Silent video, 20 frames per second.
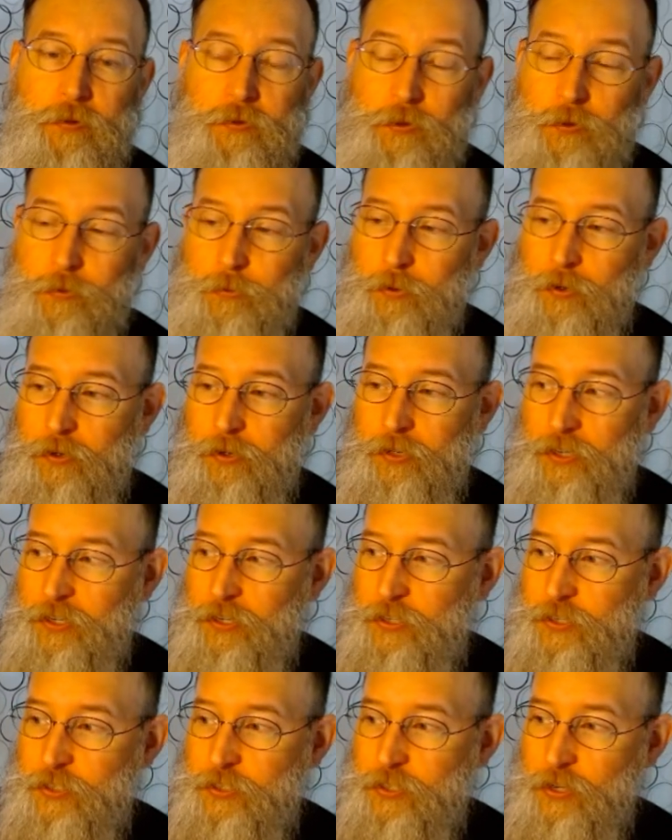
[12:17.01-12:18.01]
Newbern
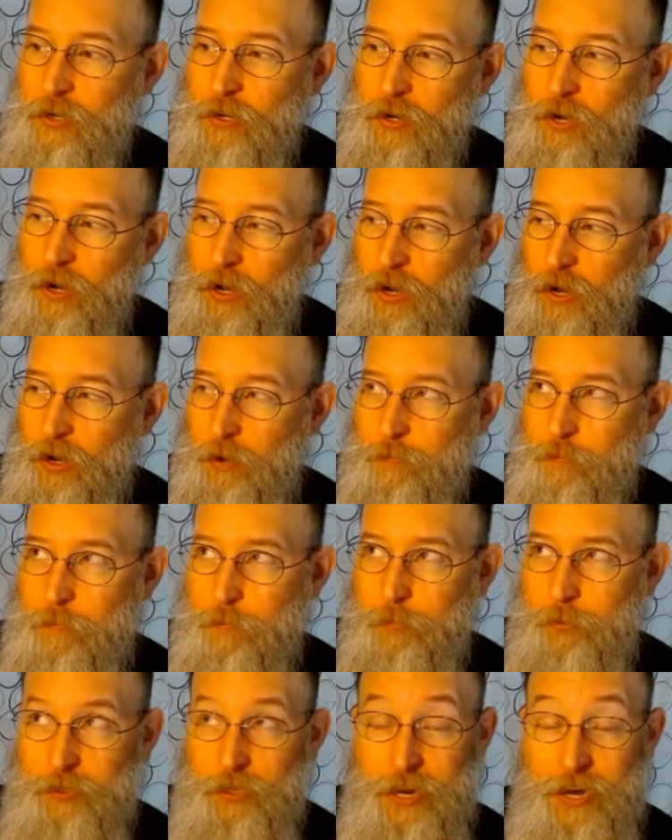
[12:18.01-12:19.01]
is
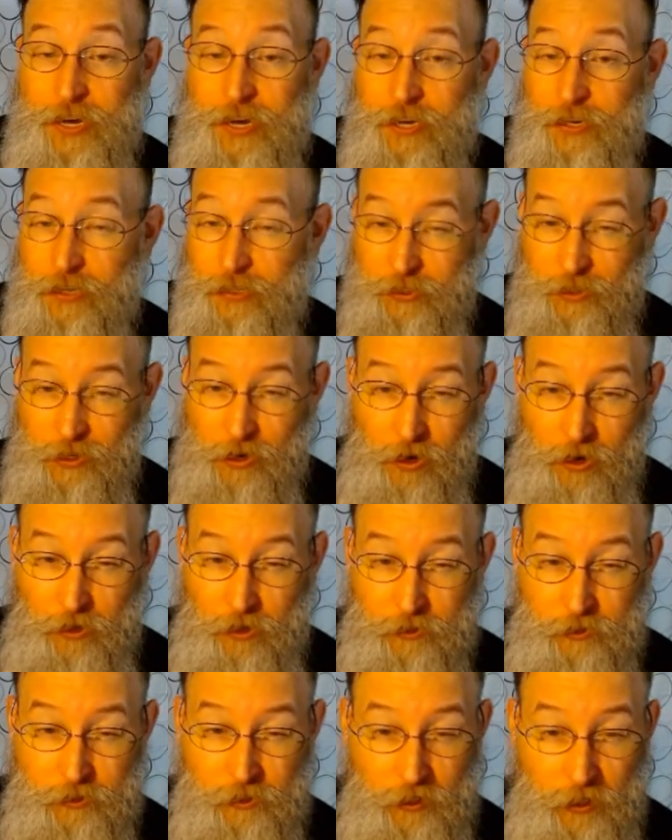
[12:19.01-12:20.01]
playing his
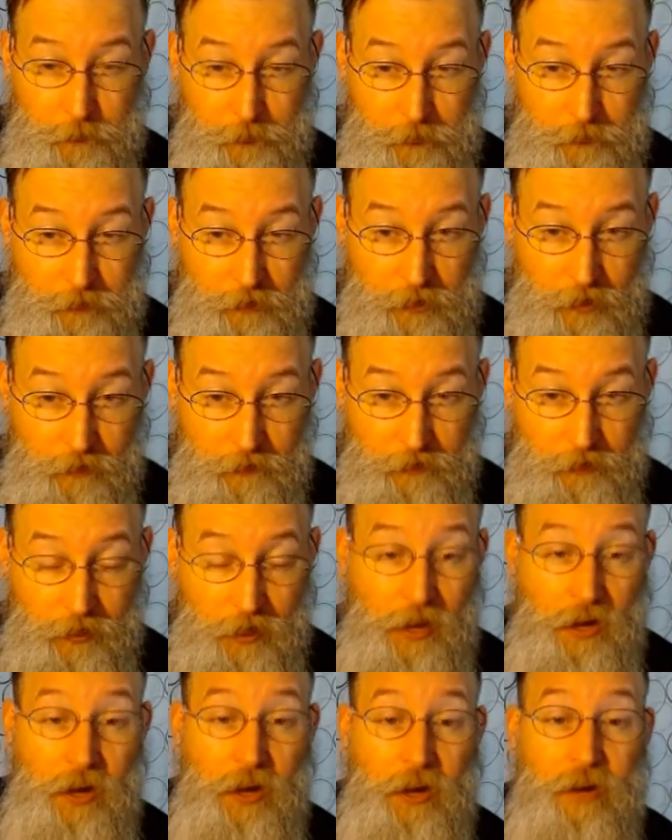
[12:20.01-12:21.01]
cards to keep himself
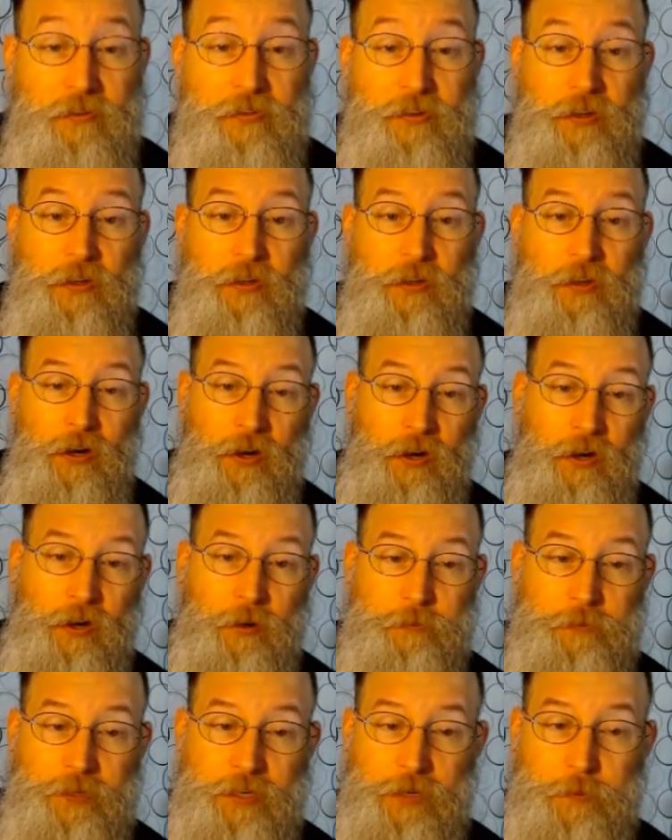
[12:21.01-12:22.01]
alive,
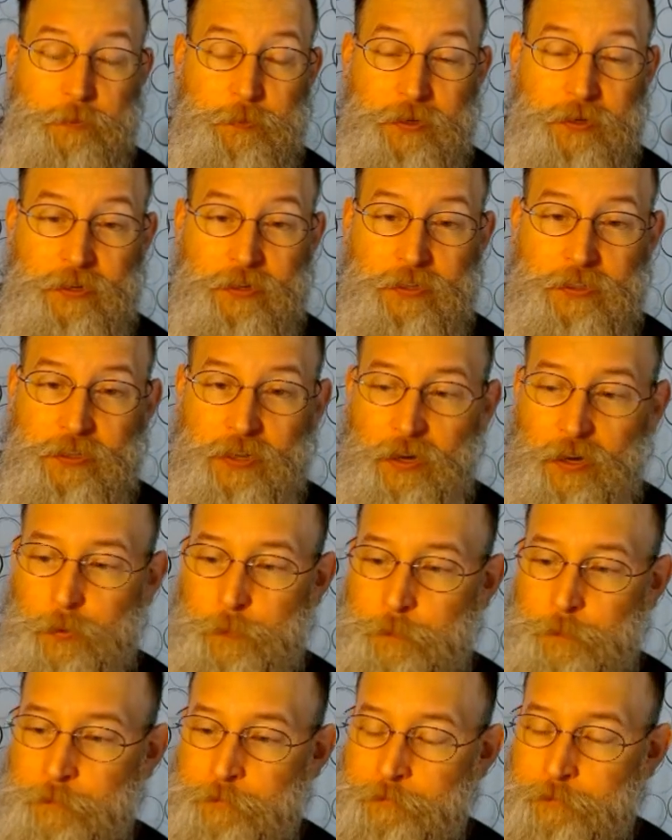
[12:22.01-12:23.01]
to keep his
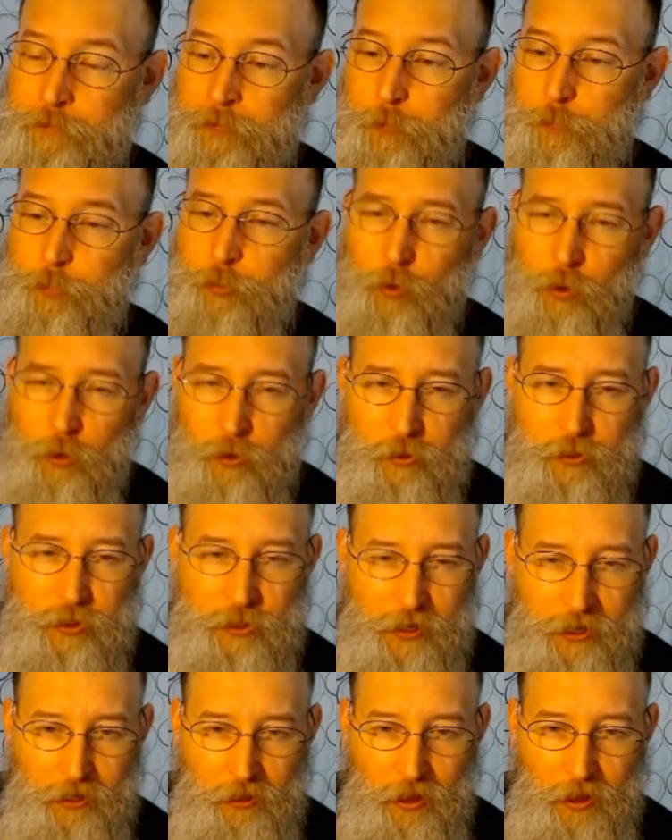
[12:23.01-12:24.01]

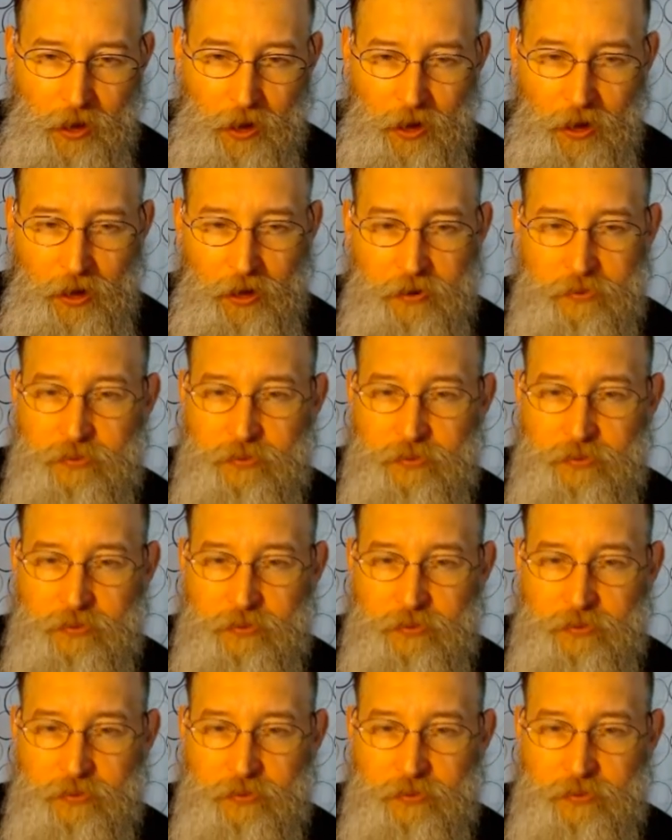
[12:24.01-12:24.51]
protege alive.